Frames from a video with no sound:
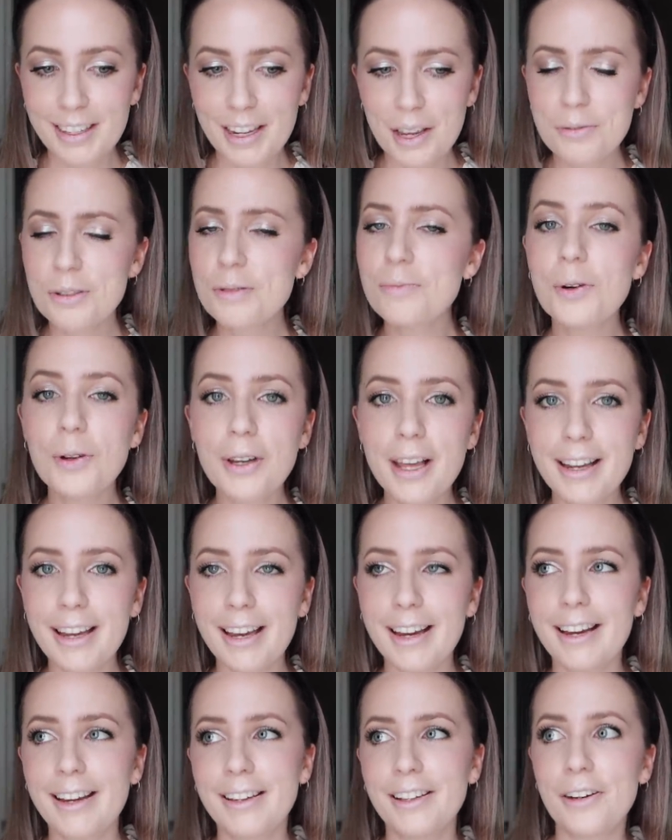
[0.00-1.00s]
it was more like
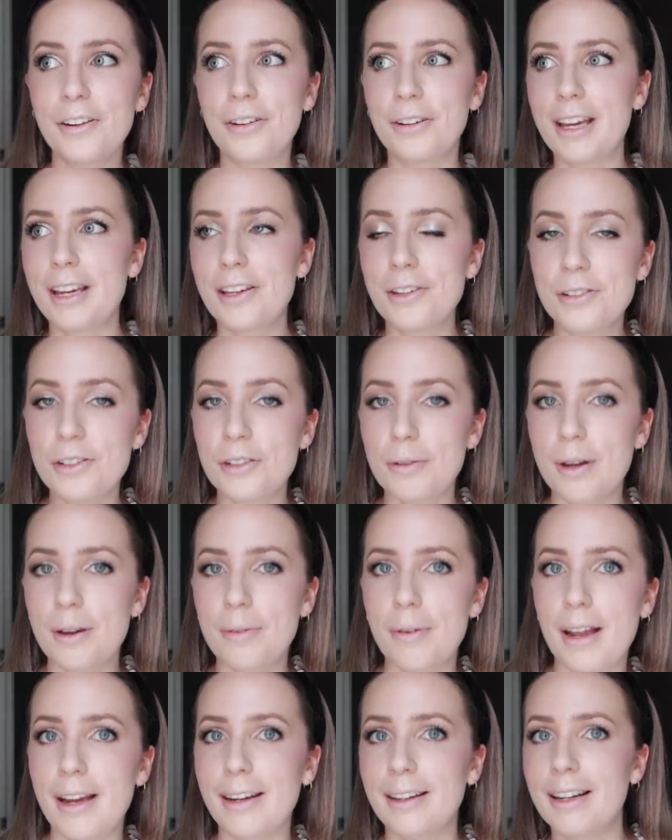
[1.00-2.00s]
a, you know, get used to it,
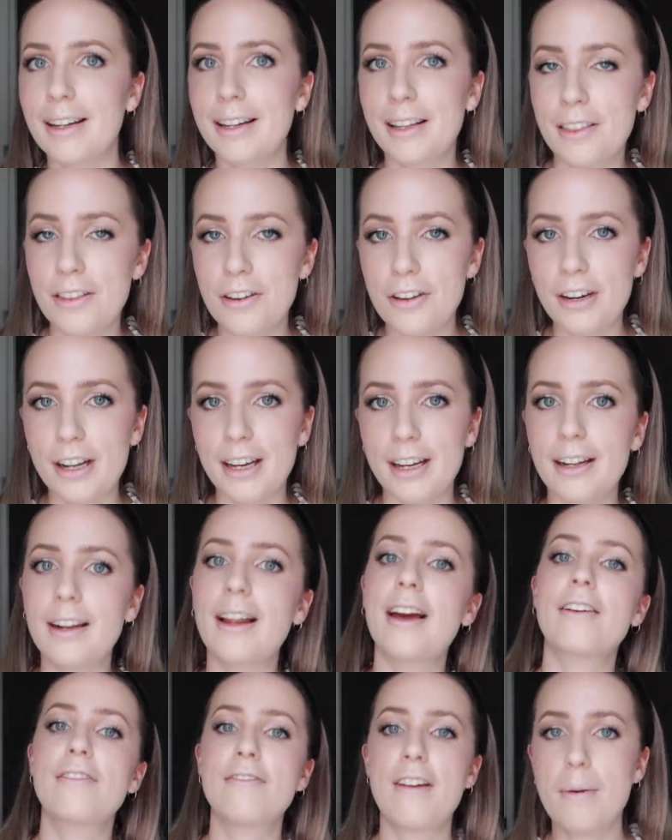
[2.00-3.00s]
we're like nearly thirty,
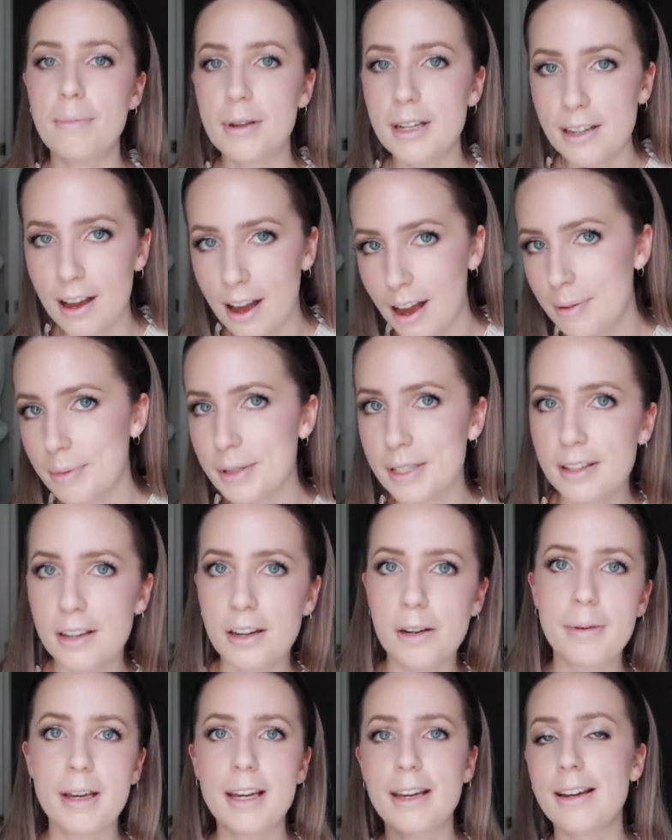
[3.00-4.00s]
like family time is
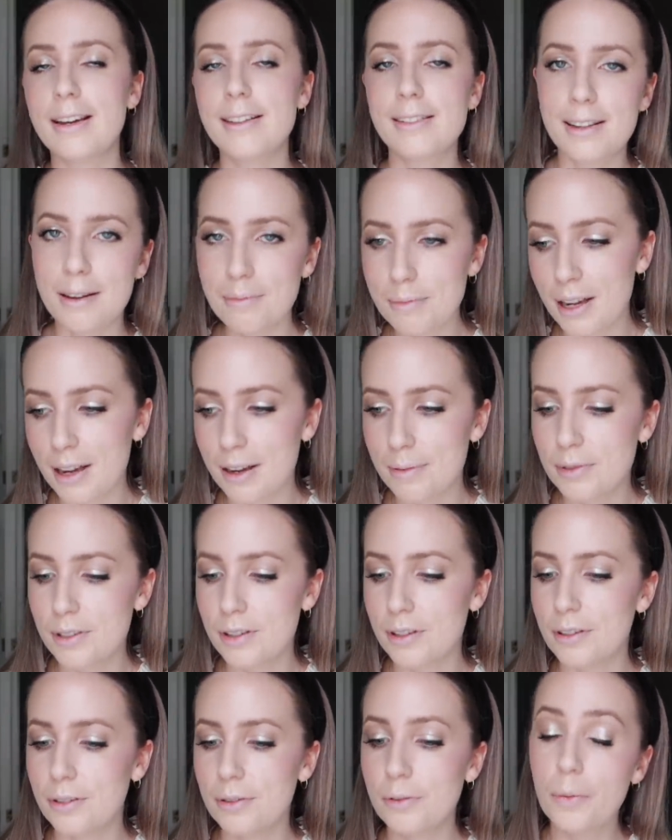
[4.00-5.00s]
gonna be sometime
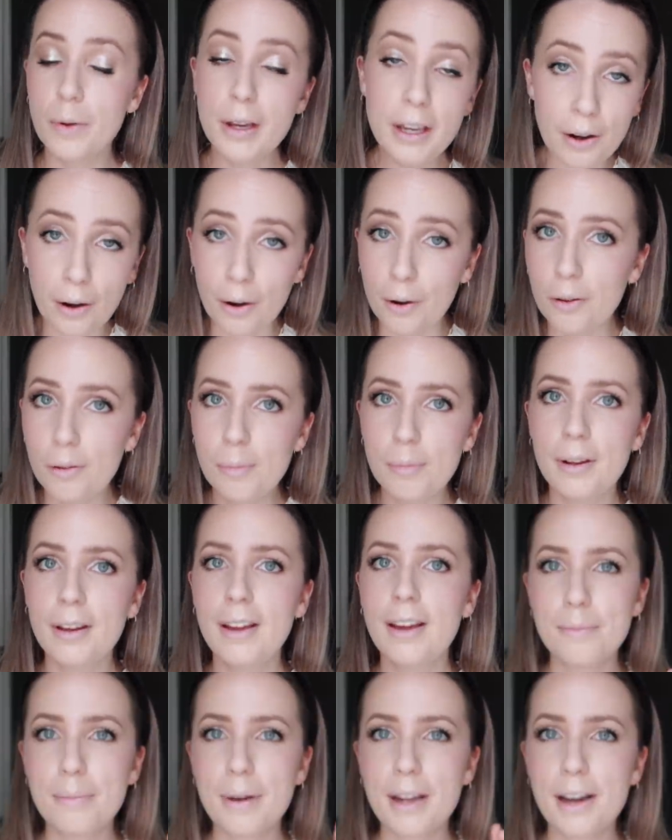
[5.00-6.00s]
soon, we hope.
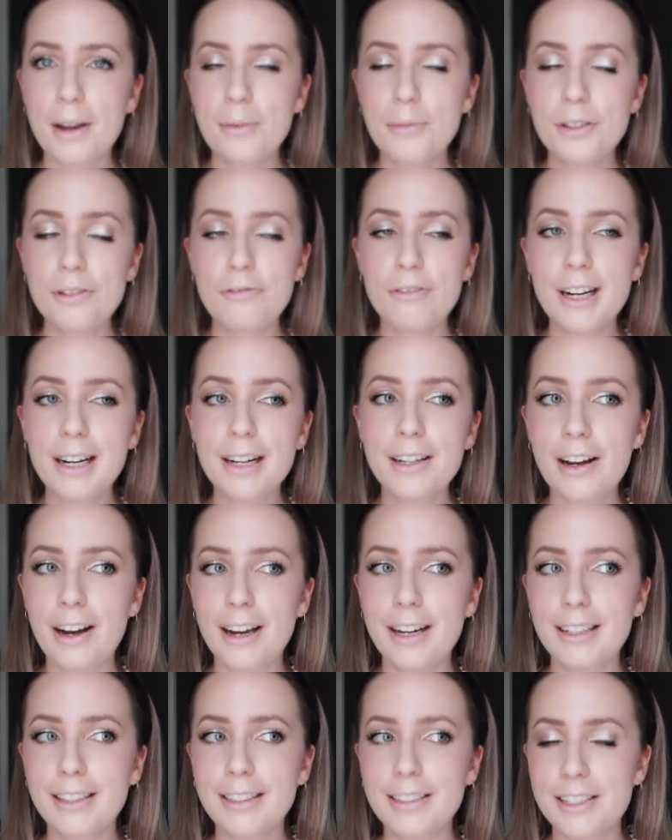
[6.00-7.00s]
But I would really
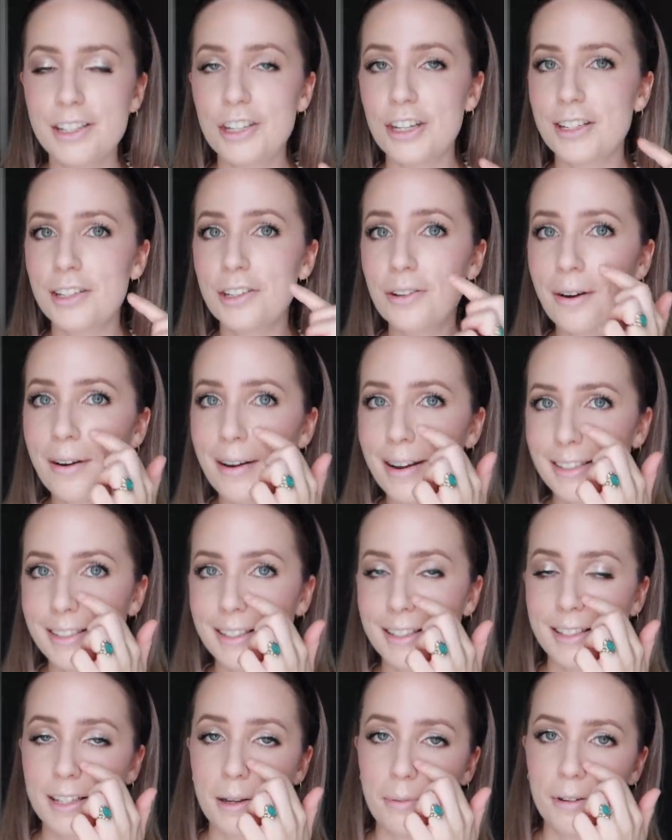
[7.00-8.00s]
highly suggest not
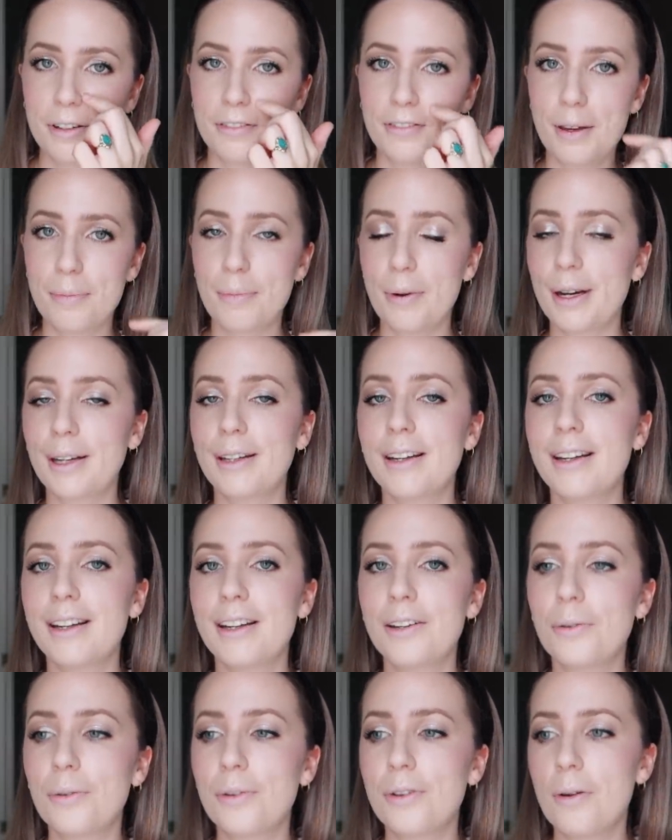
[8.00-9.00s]
asking someone if they're
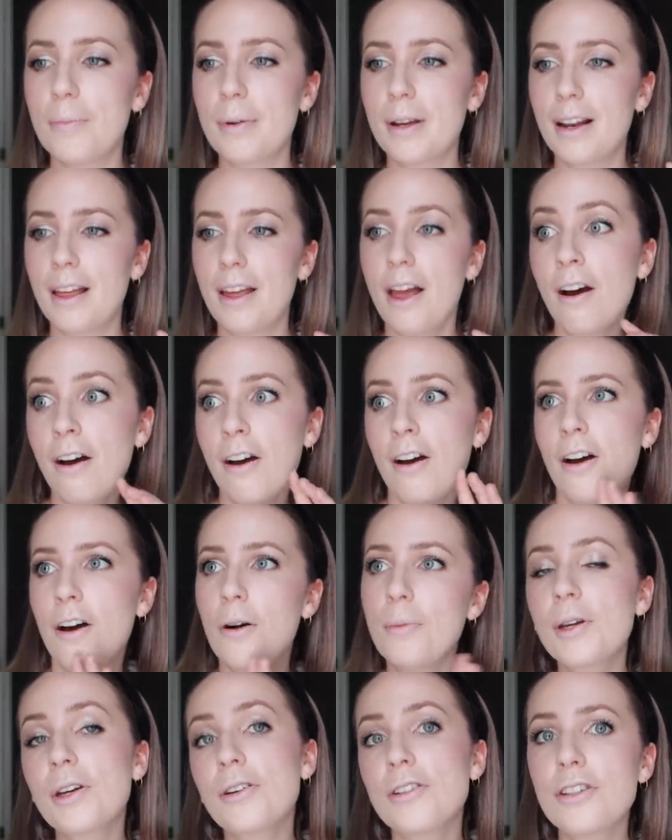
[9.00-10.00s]
pregnant, or not being like, oh
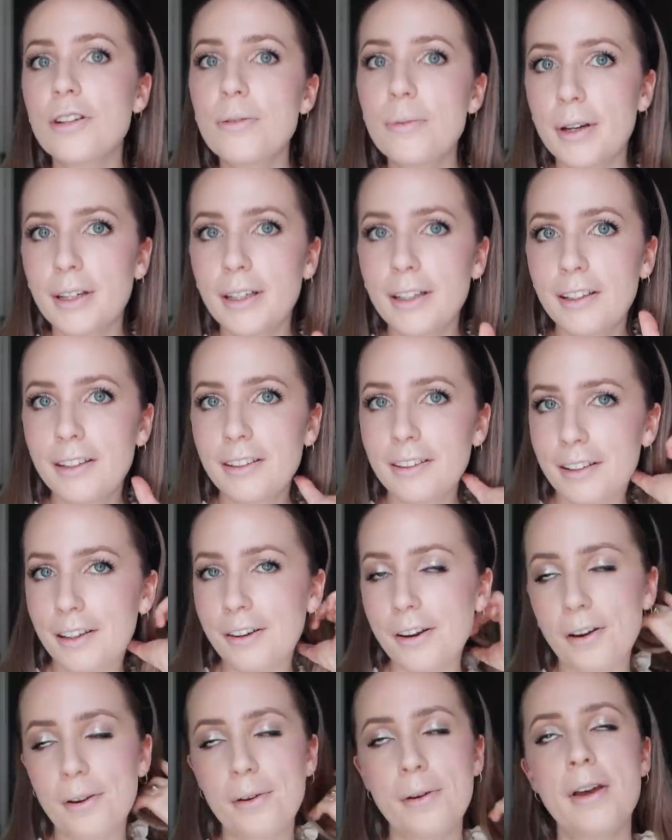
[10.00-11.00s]
my gosh, are you pregnant? You
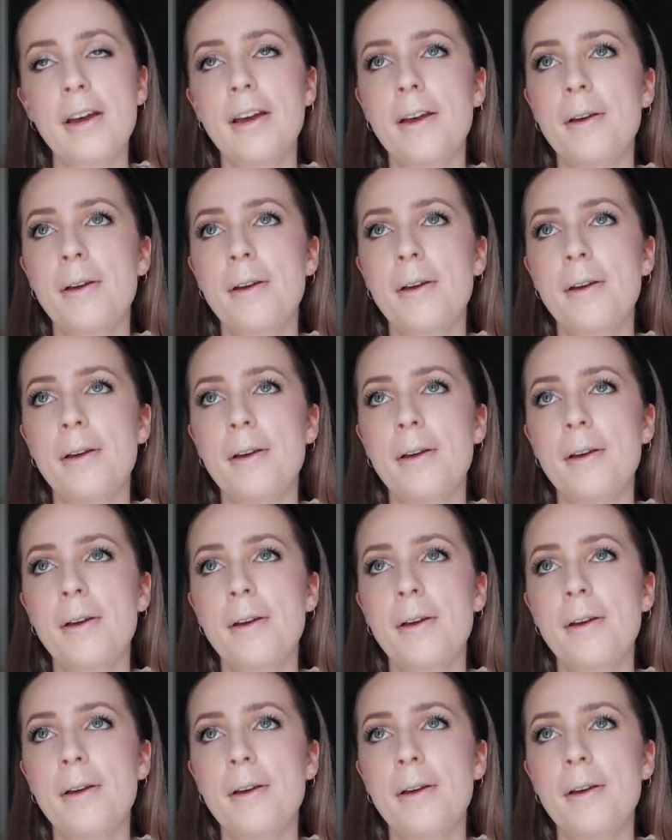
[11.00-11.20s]
know,